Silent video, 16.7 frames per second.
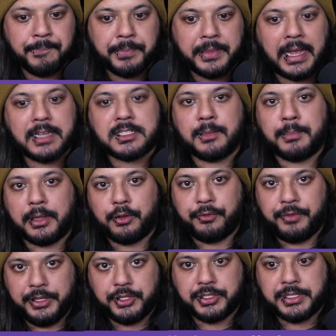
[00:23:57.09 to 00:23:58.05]
has some other
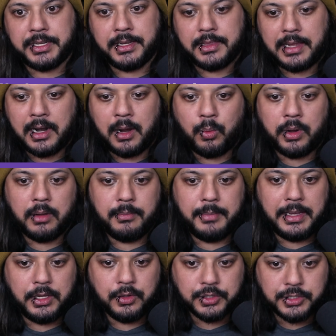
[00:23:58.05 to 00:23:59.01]
features in it that I want to
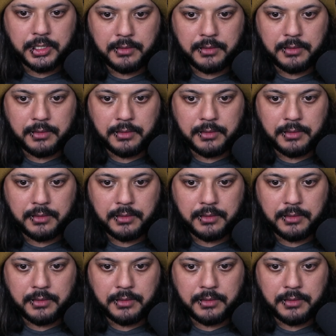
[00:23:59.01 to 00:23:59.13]
make use